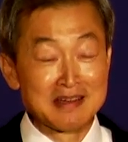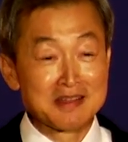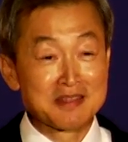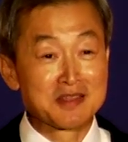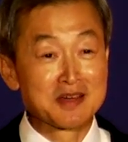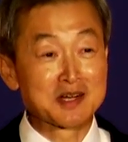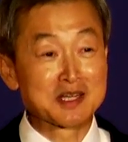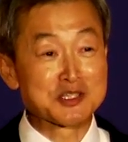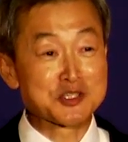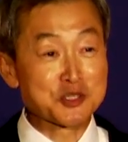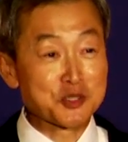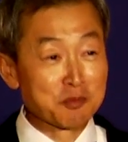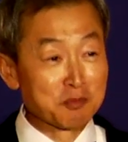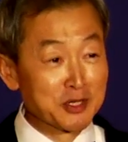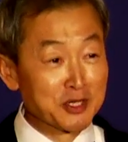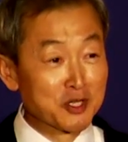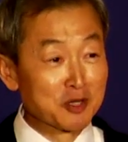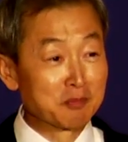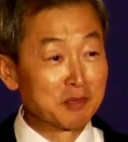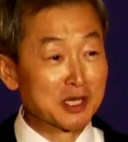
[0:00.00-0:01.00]
There are so
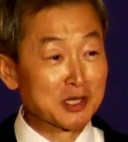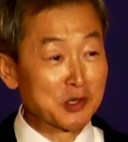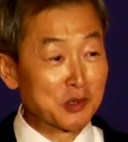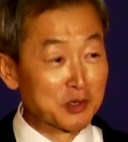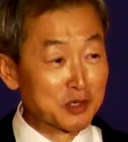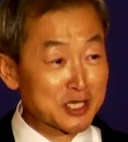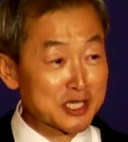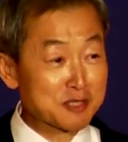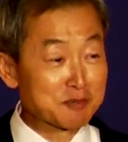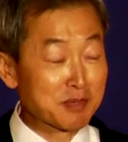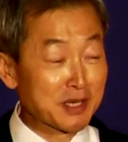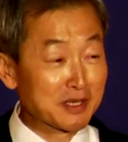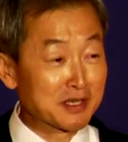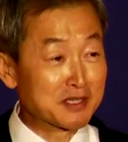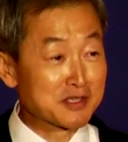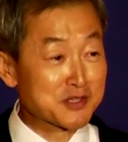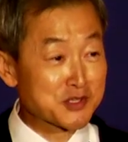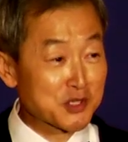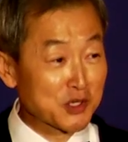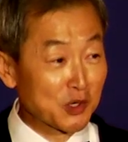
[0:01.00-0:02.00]
many of my colleagues back
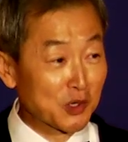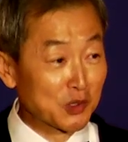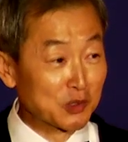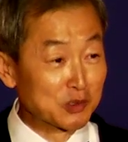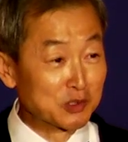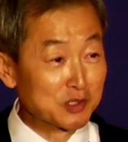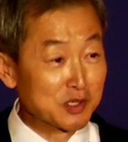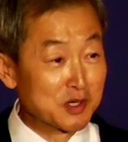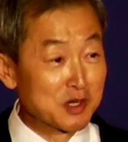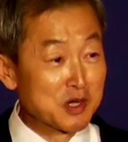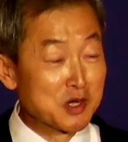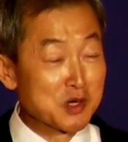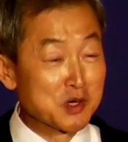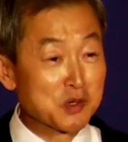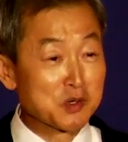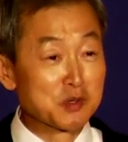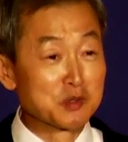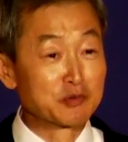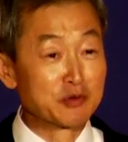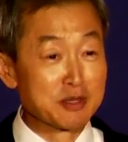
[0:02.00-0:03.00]
in Seoul
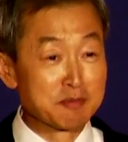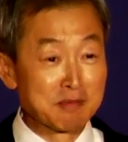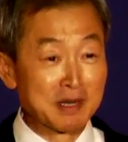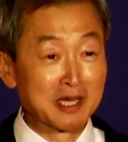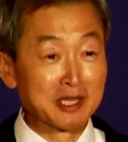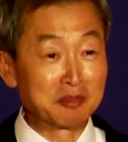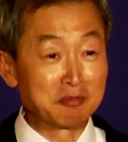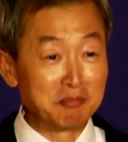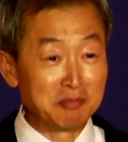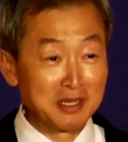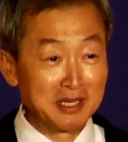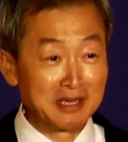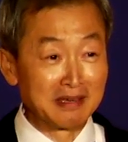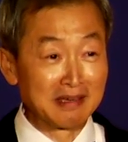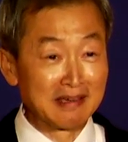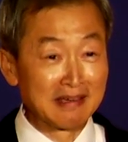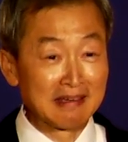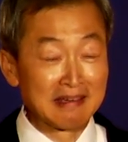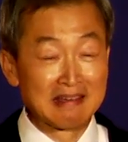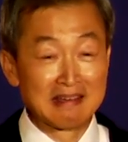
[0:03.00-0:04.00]
who remind
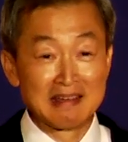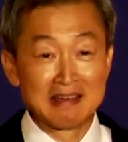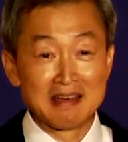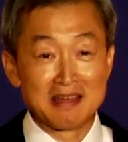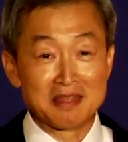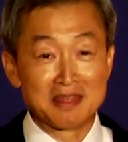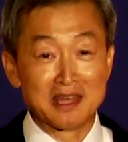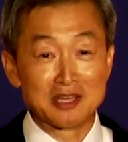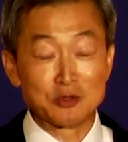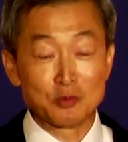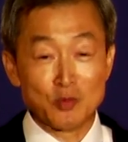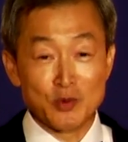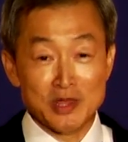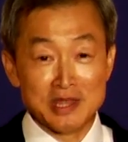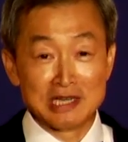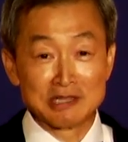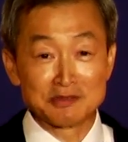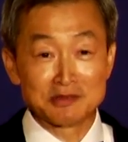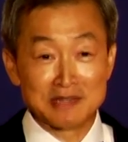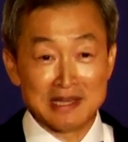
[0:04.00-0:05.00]
me that
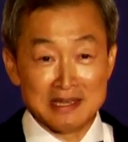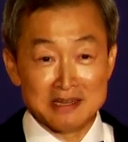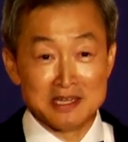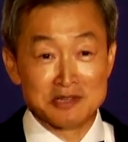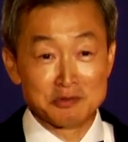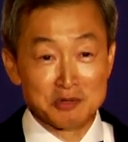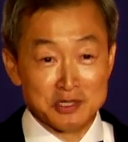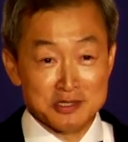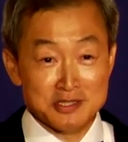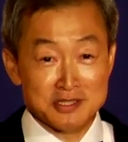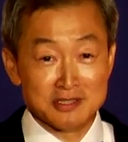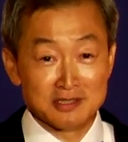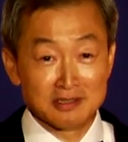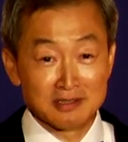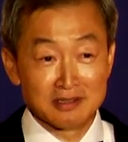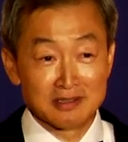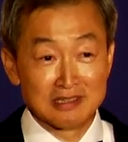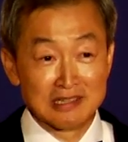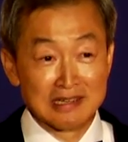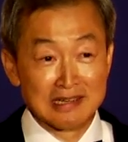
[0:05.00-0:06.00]
without Daniel
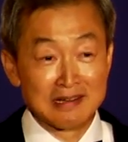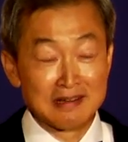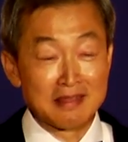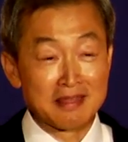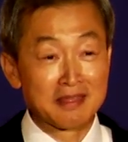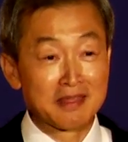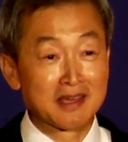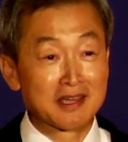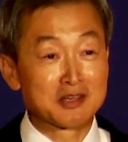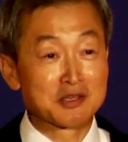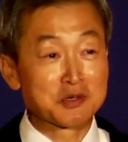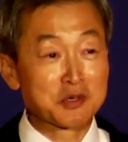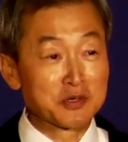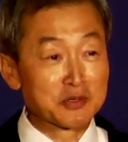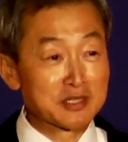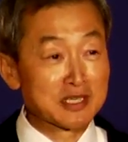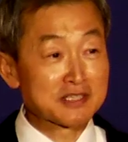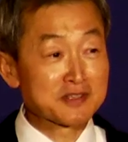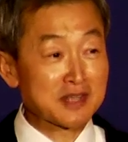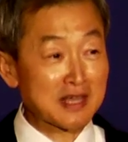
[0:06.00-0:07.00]
Russell, then
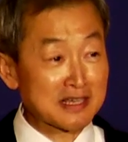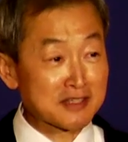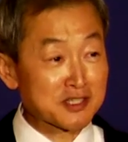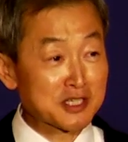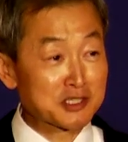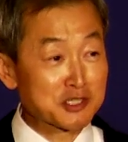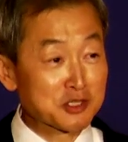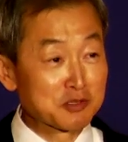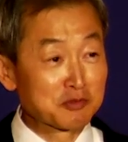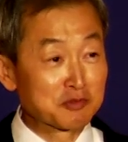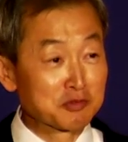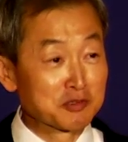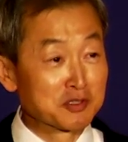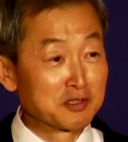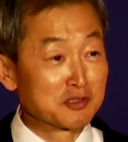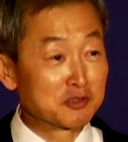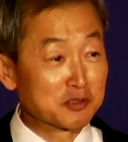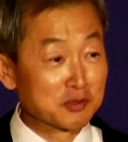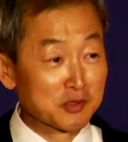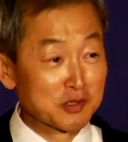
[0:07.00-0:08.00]
Korea's accession to
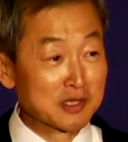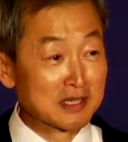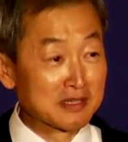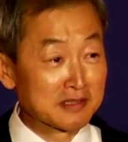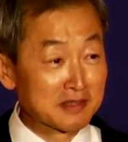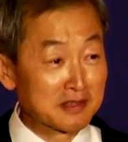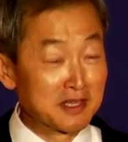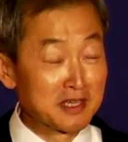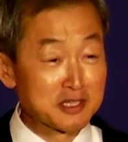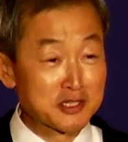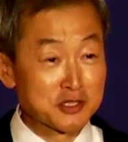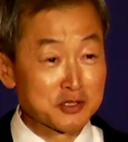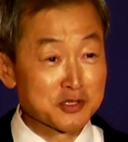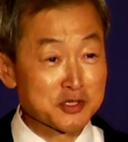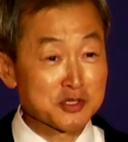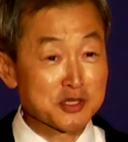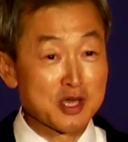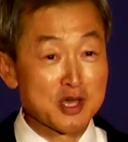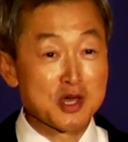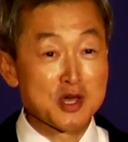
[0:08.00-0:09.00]
the United
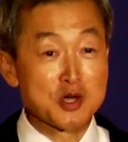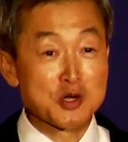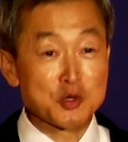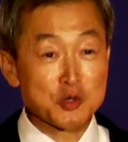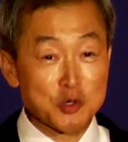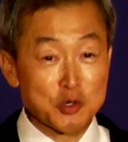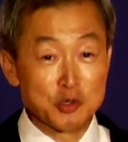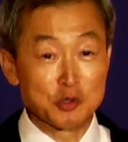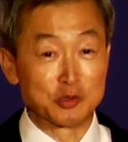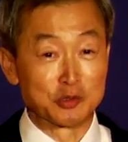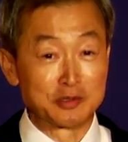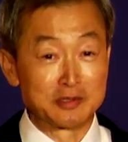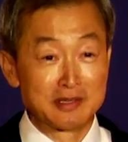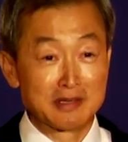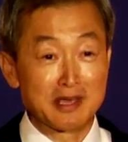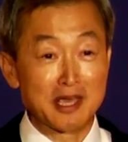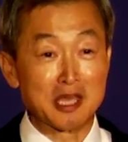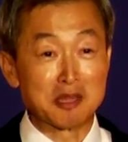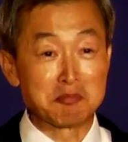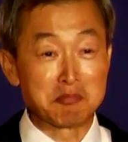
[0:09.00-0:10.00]
Nations could
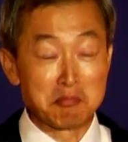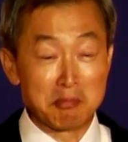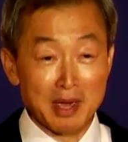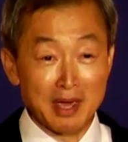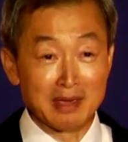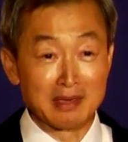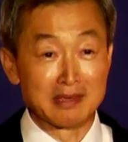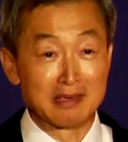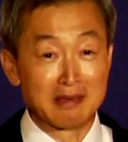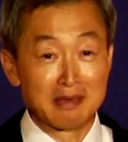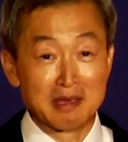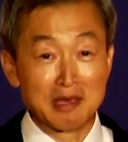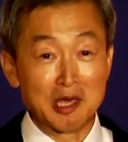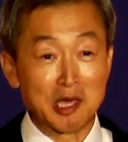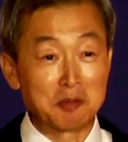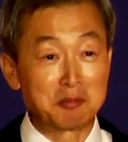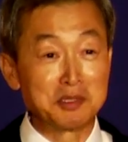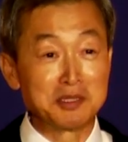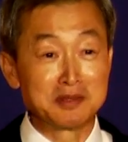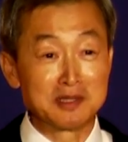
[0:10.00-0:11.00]
and may
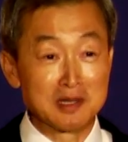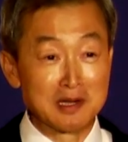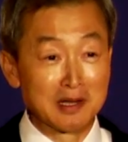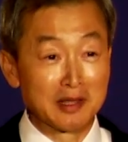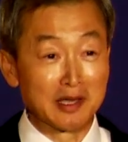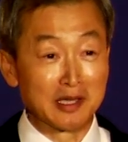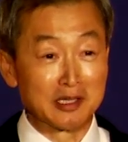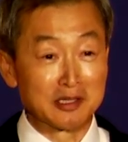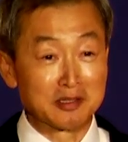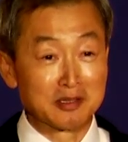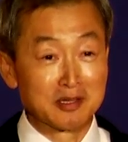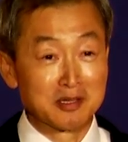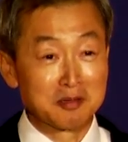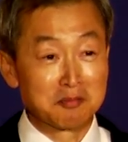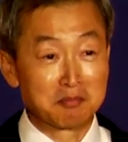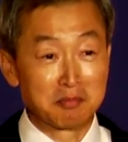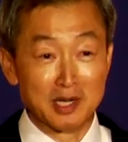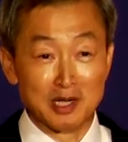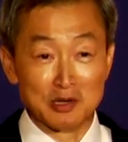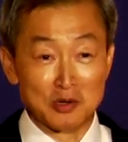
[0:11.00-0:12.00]
have been delayed
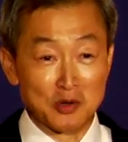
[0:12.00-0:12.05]
by a